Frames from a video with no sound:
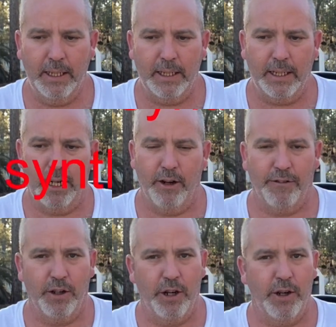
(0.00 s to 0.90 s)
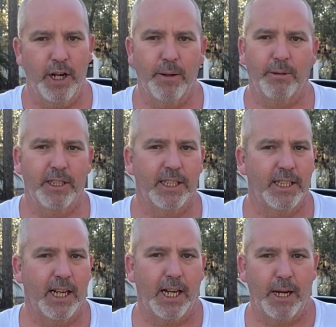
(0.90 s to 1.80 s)
if you're new here, please hit
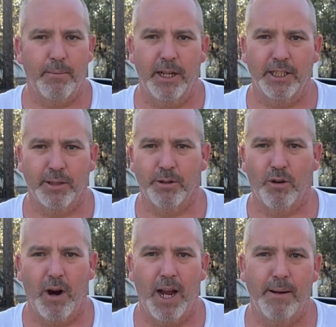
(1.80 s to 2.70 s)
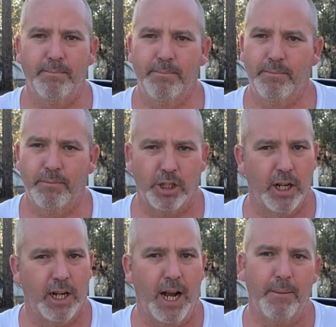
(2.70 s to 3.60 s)
that like button, subscribe, share
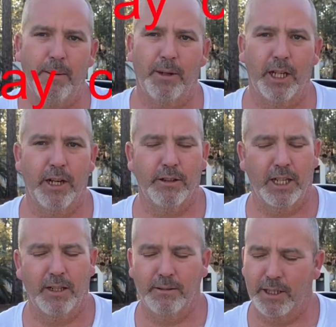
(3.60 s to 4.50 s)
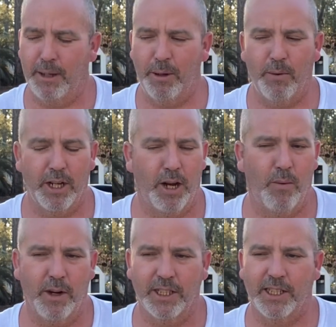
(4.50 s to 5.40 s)
a comment below. Tell me what y'all
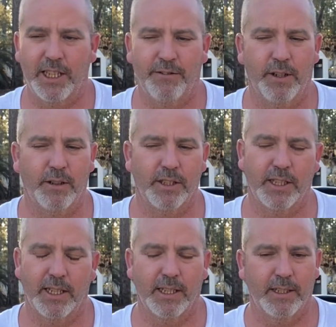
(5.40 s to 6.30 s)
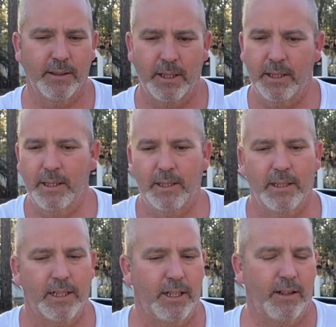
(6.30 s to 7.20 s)
want to see, folks.
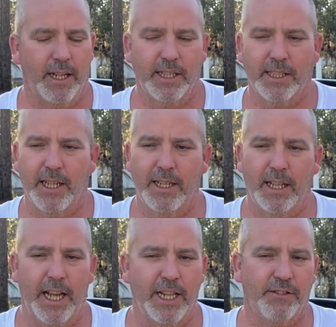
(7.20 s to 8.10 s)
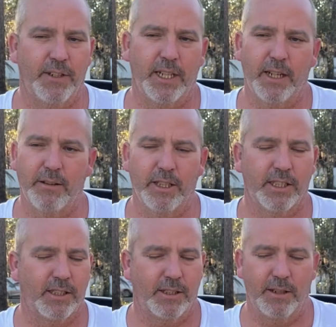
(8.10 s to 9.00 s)
Like I said in the last video,
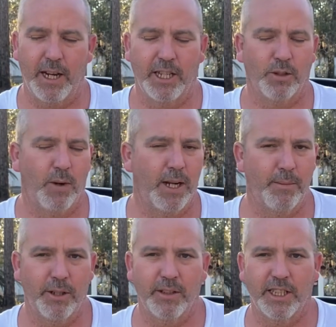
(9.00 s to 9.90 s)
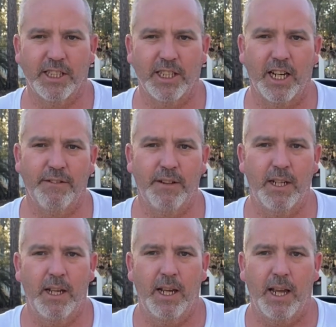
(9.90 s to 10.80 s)
you guys are why I'm doing this stuff,
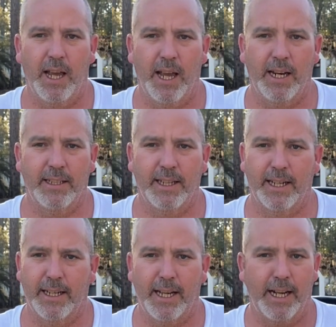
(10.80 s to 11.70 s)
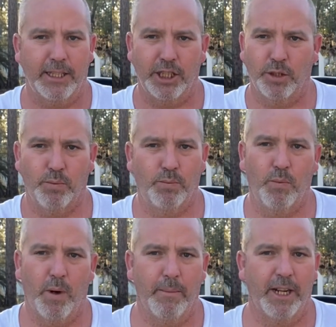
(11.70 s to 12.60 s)
and I just
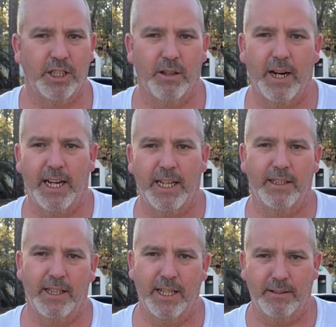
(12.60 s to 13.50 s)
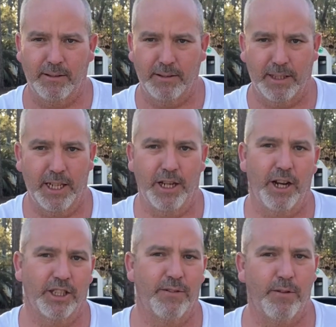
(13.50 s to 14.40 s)
want to make sure I get
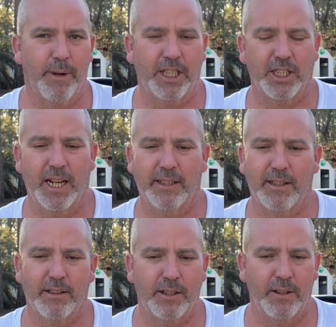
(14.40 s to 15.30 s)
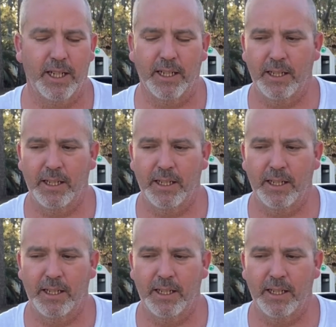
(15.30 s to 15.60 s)
y'all's information out there to you.